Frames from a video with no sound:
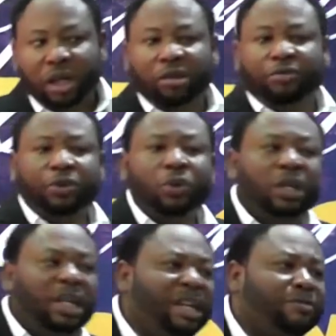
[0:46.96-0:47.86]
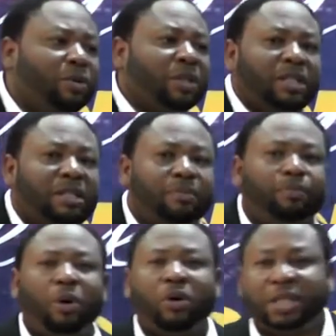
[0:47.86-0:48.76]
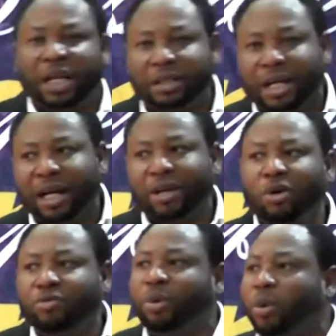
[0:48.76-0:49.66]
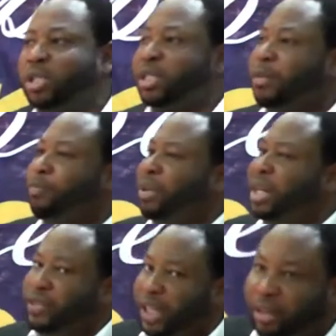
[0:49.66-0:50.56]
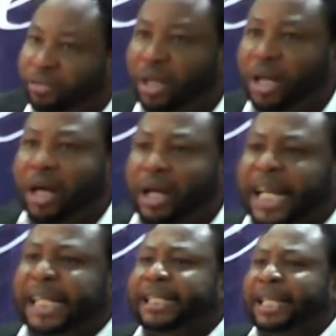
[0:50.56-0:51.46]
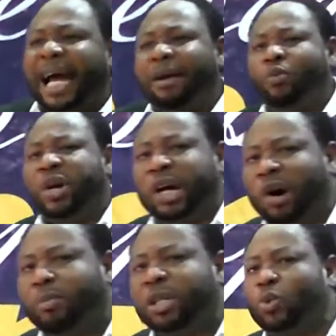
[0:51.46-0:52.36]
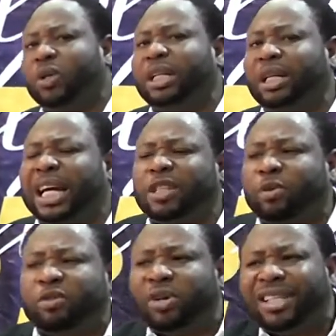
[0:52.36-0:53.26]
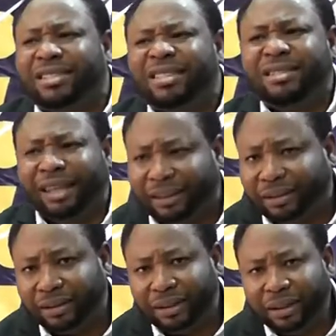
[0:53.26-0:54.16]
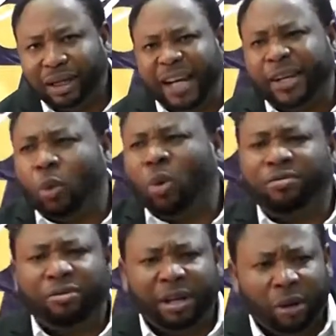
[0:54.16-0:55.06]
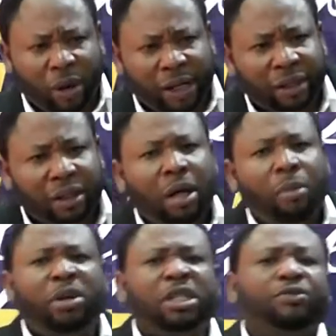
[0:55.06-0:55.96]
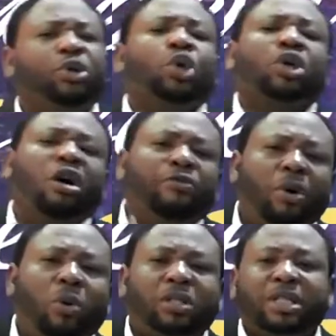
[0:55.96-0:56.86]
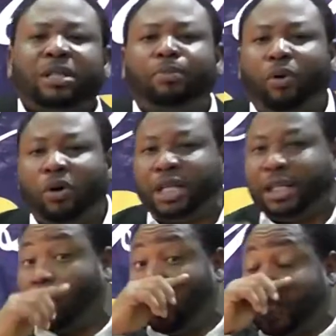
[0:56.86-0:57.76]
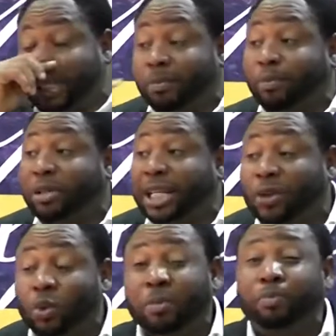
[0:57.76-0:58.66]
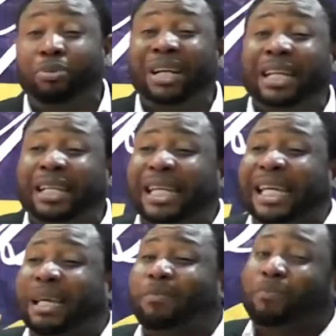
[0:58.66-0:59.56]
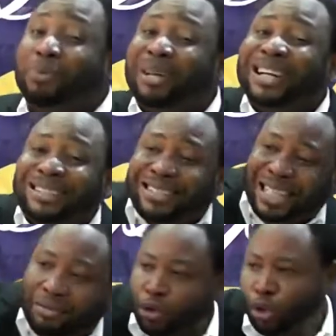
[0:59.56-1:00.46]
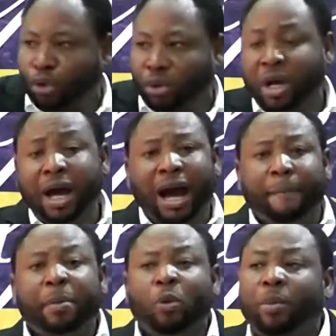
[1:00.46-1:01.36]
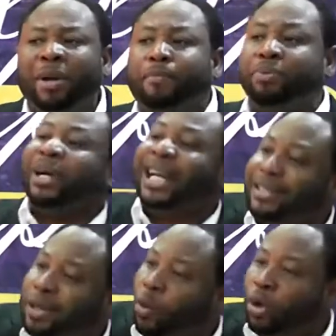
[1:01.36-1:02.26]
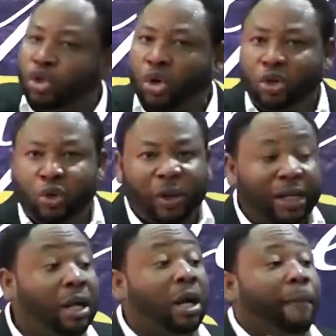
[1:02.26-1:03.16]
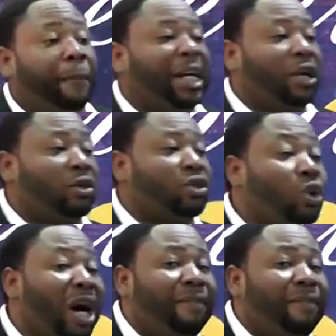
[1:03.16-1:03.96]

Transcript: If you leave what is important and go for what is impressive, a time will come, it will only last but for a season and it will fade away. But if you go for what is important, what is important will bring impressive to you. And people will be impressed in what you're doing because you